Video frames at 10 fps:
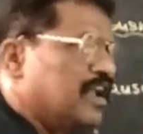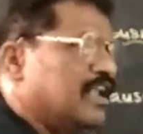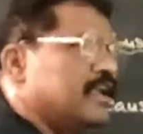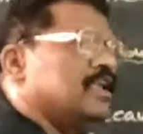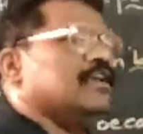
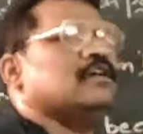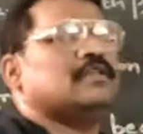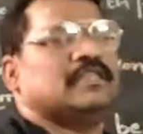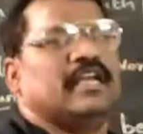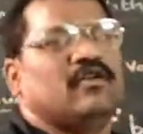million
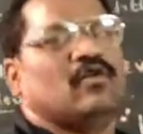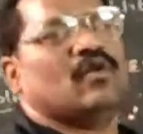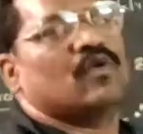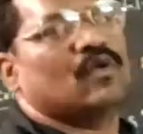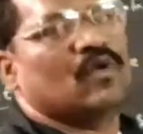years
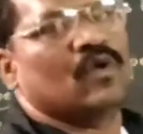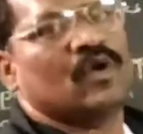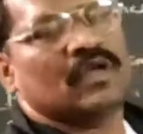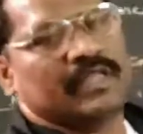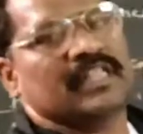
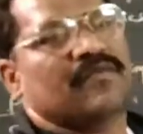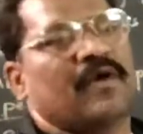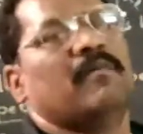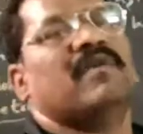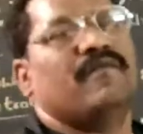ago in the
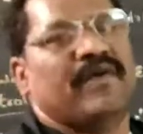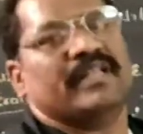form of